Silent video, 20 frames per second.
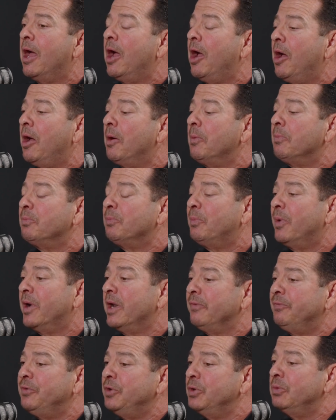But
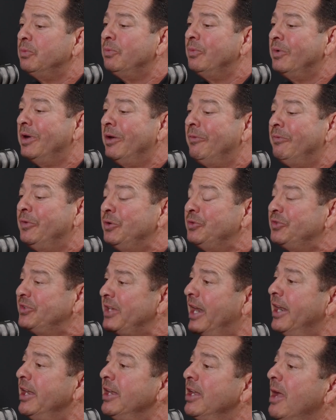if you
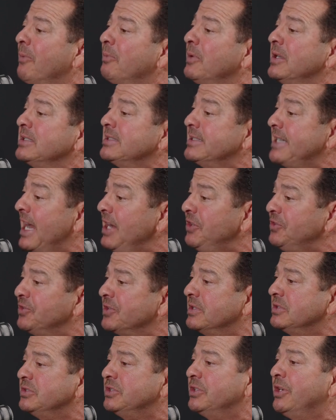set it up in
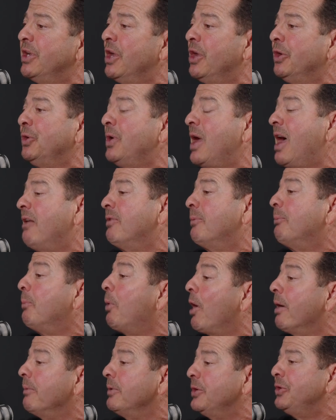stations, you have a
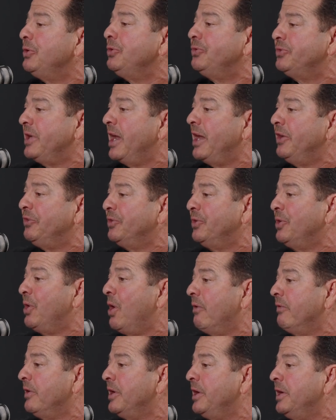barbecue station
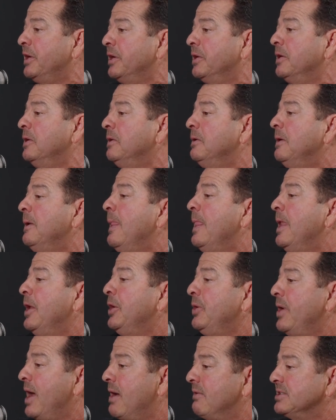over here,
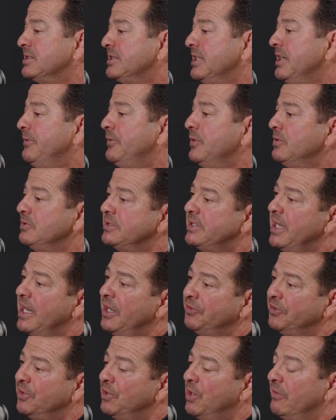you have a seafood
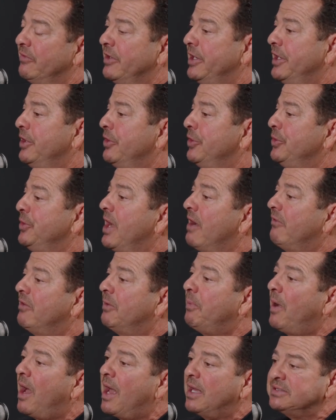station over here, and you have a
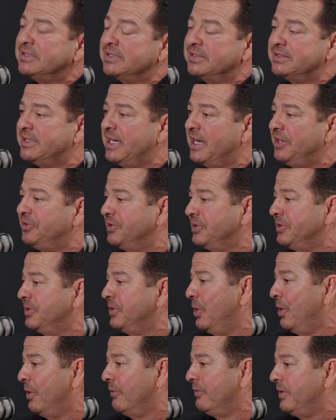pasta station
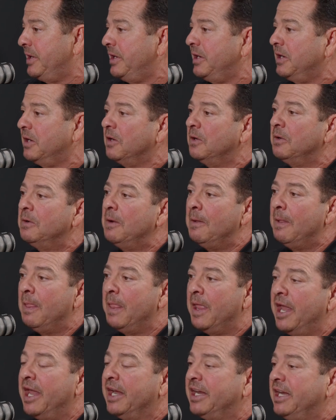over here.
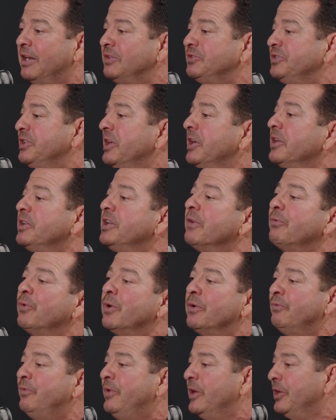It gives you a
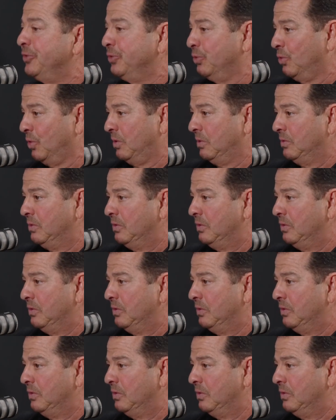different visual.